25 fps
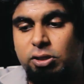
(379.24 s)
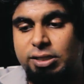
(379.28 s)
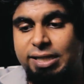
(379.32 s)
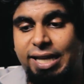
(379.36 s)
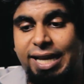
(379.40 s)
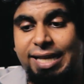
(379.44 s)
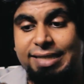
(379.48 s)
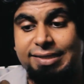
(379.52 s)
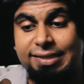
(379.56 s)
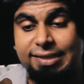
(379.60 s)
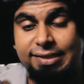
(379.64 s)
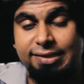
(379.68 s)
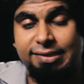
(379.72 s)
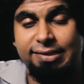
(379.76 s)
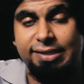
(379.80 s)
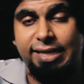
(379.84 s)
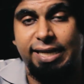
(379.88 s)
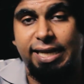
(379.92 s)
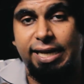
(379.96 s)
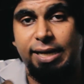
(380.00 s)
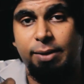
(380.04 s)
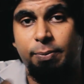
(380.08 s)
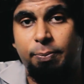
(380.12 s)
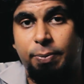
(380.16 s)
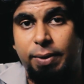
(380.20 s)
also has a
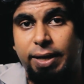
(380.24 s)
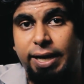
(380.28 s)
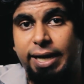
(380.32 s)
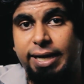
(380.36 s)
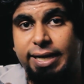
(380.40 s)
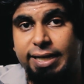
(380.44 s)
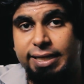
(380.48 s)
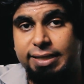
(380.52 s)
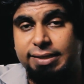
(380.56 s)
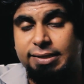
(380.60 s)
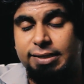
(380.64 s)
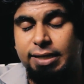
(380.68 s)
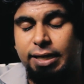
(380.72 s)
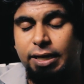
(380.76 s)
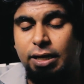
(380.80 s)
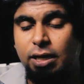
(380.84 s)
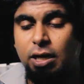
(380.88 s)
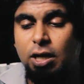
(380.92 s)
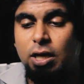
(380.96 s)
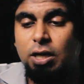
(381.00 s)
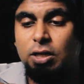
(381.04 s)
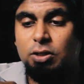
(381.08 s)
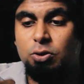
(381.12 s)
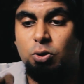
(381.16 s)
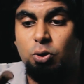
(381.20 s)
steel plate
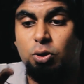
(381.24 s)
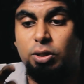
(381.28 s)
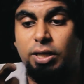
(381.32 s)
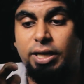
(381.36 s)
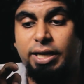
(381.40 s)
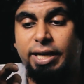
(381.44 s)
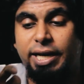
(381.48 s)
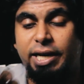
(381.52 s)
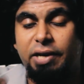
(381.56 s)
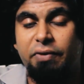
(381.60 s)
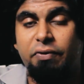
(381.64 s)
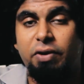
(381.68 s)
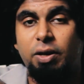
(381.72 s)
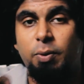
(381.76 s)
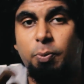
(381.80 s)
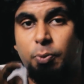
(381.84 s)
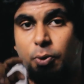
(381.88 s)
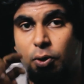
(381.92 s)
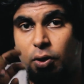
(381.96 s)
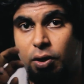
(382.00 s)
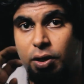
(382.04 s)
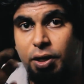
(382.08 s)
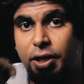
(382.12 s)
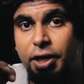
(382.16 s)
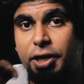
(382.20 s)
inside, so that it will
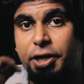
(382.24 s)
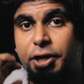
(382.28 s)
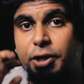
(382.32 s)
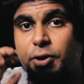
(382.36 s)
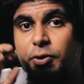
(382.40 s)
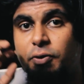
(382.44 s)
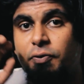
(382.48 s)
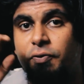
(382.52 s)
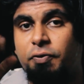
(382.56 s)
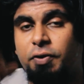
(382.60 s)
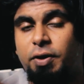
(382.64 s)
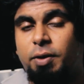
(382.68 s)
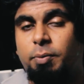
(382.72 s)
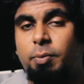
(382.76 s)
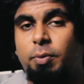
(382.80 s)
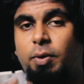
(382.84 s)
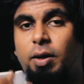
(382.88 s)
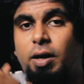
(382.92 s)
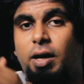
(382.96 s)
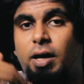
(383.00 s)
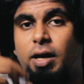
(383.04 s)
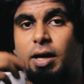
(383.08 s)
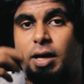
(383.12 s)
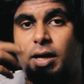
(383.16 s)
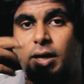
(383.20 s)
protect you from
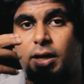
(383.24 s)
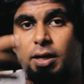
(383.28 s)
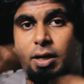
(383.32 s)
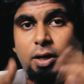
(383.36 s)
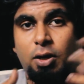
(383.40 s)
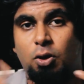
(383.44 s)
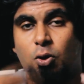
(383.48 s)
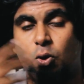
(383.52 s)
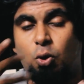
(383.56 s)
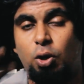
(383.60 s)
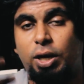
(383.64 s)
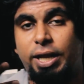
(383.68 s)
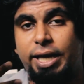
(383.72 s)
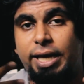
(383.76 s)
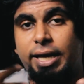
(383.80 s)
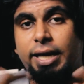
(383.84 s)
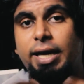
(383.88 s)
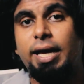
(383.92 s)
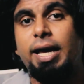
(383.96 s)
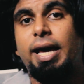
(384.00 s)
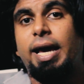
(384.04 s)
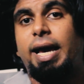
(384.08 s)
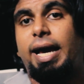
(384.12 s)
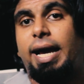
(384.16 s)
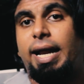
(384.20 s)

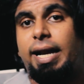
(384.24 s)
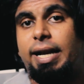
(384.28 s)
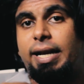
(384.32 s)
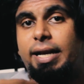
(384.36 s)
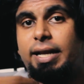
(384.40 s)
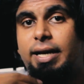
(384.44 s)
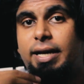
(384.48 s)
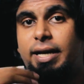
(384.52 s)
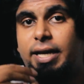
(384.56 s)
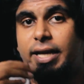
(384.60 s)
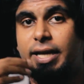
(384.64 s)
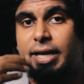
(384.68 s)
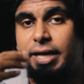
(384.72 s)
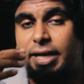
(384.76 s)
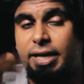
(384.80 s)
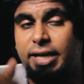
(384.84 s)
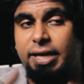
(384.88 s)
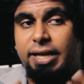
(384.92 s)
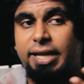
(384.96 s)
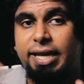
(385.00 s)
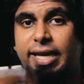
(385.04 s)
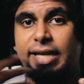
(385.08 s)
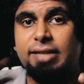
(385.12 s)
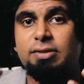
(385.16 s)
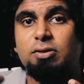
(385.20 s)
rolling, and
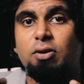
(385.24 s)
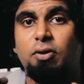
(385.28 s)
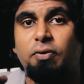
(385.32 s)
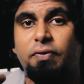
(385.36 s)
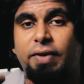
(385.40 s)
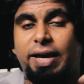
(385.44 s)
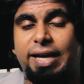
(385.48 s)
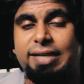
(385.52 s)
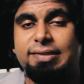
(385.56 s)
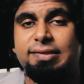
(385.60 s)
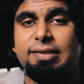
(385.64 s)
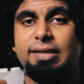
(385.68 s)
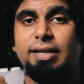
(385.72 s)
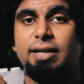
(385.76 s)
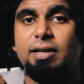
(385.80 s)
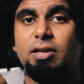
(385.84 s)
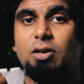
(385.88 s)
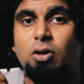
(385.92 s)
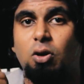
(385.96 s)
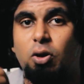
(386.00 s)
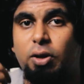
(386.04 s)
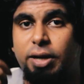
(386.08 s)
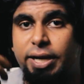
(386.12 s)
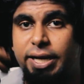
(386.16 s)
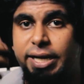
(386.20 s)
in case of
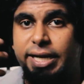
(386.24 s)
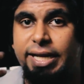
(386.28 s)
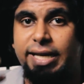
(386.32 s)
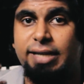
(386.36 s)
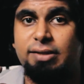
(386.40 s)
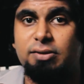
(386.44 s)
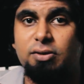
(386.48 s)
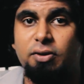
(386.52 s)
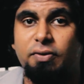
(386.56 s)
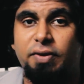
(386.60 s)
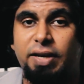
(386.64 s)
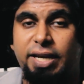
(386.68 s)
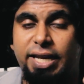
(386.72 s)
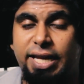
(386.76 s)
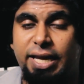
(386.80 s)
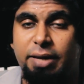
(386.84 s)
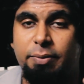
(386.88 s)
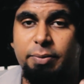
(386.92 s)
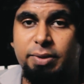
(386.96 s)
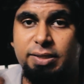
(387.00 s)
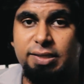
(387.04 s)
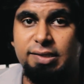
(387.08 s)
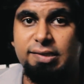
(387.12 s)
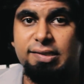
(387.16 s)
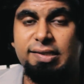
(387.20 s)
accident or in case of
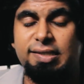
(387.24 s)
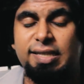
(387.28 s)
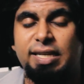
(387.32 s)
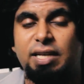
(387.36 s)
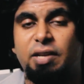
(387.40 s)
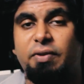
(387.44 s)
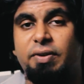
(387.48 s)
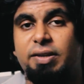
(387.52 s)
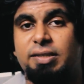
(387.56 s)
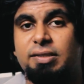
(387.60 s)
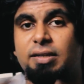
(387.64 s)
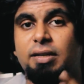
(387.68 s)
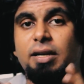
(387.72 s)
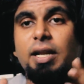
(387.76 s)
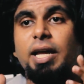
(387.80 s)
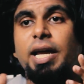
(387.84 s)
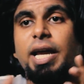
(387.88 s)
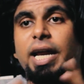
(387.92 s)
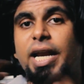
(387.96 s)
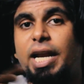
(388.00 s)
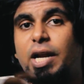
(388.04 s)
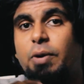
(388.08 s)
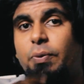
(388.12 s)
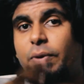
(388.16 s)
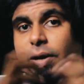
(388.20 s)
any emergency situation,
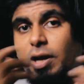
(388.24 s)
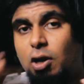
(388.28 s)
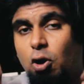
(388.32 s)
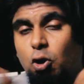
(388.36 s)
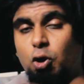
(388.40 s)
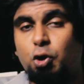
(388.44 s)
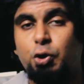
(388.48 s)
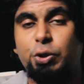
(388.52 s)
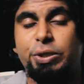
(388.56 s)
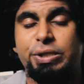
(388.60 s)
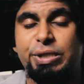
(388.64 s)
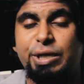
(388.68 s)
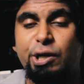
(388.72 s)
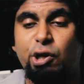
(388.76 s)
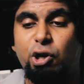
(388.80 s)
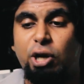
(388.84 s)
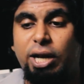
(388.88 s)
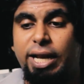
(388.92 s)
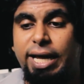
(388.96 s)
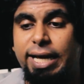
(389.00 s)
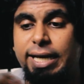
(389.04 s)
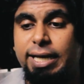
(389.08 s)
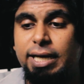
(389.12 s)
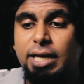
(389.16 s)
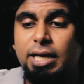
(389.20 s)
it will not twist your
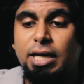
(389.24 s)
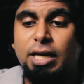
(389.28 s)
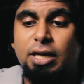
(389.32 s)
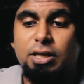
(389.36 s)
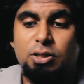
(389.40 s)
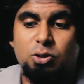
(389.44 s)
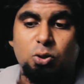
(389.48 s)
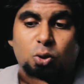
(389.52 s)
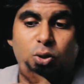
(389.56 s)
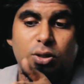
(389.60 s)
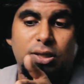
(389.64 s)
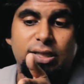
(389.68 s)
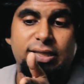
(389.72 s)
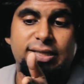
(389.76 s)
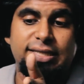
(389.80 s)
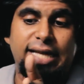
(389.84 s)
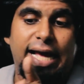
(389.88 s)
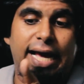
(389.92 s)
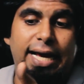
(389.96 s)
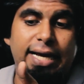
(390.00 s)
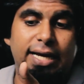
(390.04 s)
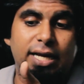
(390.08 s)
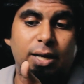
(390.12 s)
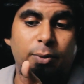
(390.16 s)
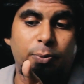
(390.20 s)
leg. So this
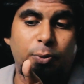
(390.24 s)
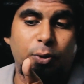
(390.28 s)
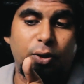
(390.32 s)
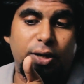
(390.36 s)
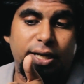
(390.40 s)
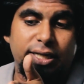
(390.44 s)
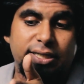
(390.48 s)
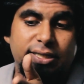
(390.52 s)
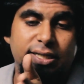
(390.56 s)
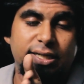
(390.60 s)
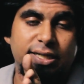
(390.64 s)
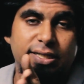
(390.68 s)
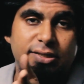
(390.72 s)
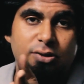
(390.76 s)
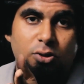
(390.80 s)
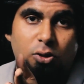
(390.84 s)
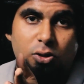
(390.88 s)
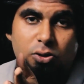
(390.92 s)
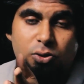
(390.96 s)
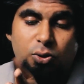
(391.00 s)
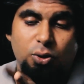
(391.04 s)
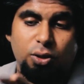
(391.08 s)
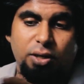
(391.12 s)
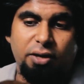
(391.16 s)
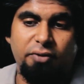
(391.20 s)
ankle protection is
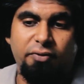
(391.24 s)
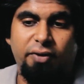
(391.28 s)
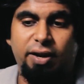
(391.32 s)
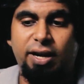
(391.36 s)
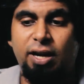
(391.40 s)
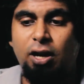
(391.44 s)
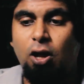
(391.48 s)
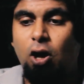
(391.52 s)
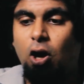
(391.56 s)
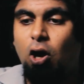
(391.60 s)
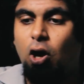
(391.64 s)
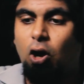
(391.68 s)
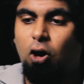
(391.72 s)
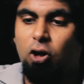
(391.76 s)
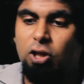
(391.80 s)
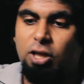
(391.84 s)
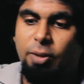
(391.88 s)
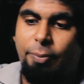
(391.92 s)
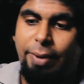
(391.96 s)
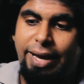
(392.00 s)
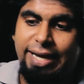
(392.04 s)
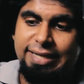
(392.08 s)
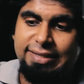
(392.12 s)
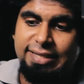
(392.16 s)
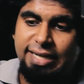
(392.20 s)
also given.
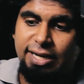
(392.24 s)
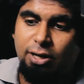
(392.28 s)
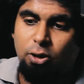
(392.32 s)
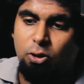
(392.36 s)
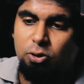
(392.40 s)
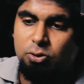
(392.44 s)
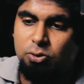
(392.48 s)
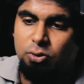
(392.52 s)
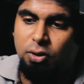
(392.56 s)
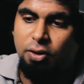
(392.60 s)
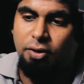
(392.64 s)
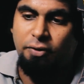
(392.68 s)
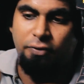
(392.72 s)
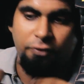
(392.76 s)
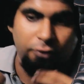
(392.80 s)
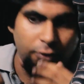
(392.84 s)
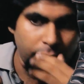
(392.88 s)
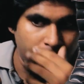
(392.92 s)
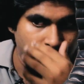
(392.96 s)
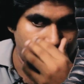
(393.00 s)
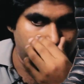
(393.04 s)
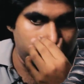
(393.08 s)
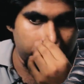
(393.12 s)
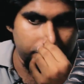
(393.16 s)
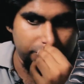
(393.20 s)
On the back side also, if
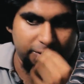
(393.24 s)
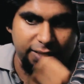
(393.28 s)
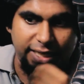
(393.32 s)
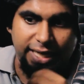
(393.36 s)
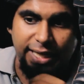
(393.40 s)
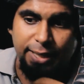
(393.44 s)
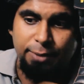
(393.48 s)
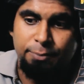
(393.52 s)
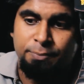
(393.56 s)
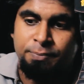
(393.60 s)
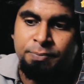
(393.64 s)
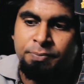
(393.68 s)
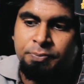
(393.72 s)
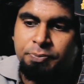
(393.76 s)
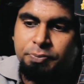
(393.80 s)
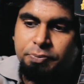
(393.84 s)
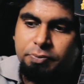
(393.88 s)
you see,